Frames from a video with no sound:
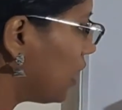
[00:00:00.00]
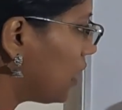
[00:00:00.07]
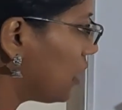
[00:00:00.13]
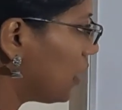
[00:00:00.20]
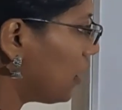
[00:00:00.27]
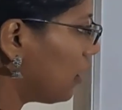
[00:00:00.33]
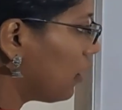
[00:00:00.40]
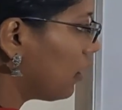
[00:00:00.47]

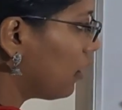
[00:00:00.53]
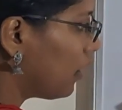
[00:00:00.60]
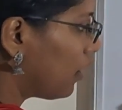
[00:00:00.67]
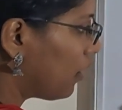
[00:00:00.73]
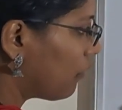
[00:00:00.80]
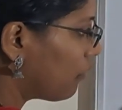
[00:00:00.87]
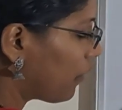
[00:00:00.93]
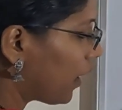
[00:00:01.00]
Here
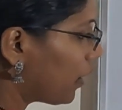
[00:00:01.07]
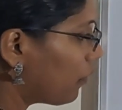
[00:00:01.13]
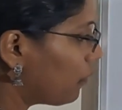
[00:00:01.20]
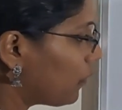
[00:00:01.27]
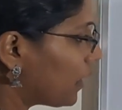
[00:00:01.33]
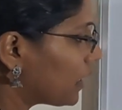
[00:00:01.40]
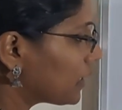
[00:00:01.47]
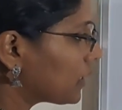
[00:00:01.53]

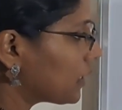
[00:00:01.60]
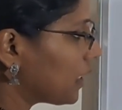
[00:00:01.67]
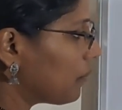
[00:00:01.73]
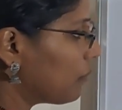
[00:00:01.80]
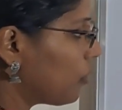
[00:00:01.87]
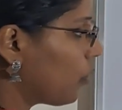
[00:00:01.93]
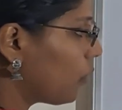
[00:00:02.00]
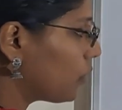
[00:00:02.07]
5 plus
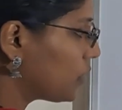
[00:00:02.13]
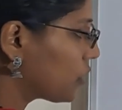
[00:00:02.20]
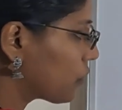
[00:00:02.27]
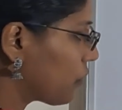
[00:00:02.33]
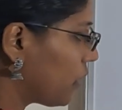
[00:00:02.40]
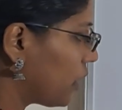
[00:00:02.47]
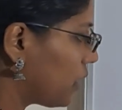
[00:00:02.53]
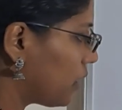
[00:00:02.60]
m whole
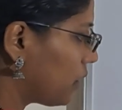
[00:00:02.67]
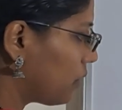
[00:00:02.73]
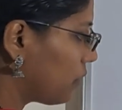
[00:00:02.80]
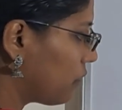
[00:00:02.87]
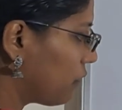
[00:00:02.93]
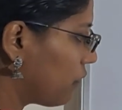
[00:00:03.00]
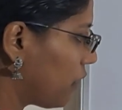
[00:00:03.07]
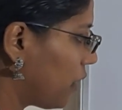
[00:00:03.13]
square.
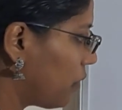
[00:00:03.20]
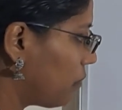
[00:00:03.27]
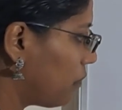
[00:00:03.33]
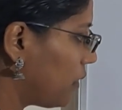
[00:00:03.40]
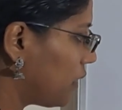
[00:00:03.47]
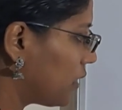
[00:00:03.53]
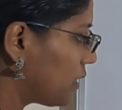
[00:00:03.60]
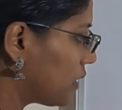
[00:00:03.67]
5
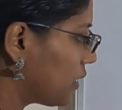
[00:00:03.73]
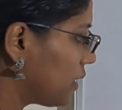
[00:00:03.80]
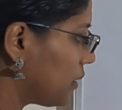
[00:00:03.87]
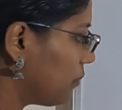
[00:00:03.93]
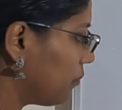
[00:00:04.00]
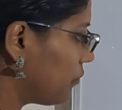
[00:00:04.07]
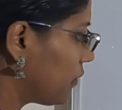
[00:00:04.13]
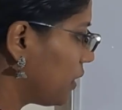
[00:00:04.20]
plus
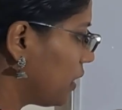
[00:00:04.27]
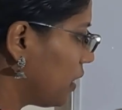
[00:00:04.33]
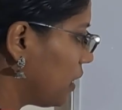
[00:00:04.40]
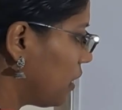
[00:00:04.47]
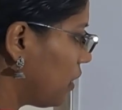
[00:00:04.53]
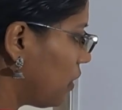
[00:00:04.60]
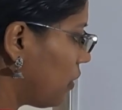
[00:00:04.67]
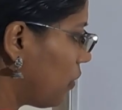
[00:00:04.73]
m
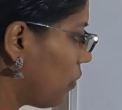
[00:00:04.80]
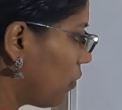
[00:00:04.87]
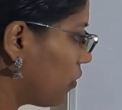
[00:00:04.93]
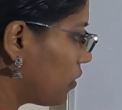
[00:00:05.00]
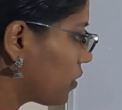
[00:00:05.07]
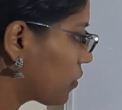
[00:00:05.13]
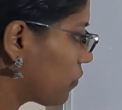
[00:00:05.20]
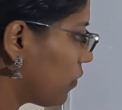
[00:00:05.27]

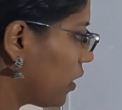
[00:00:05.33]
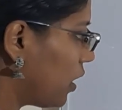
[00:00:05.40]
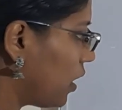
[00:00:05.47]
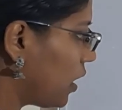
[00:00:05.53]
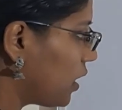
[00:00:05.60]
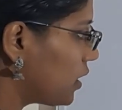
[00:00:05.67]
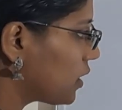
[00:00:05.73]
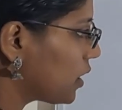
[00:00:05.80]
whole square
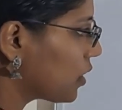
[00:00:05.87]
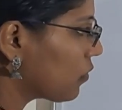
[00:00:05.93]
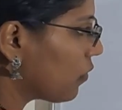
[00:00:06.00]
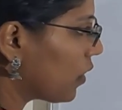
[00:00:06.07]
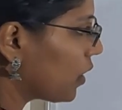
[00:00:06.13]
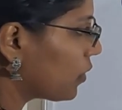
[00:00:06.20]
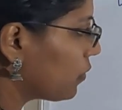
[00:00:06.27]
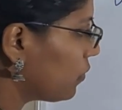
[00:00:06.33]
is
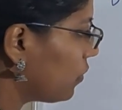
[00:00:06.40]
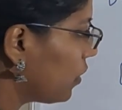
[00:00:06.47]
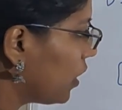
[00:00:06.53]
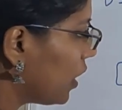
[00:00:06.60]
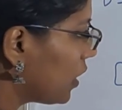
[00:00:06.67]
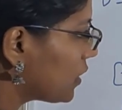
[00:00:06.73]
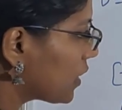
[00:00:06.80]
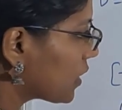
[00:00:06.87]
equal to
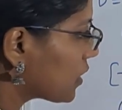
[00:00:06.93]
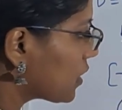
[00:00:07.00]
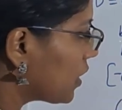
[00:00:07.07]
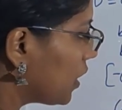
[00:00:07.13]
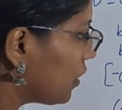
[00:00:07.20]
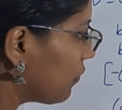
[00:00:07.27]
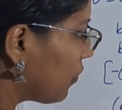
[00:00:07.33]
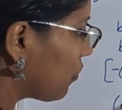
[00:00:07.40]
16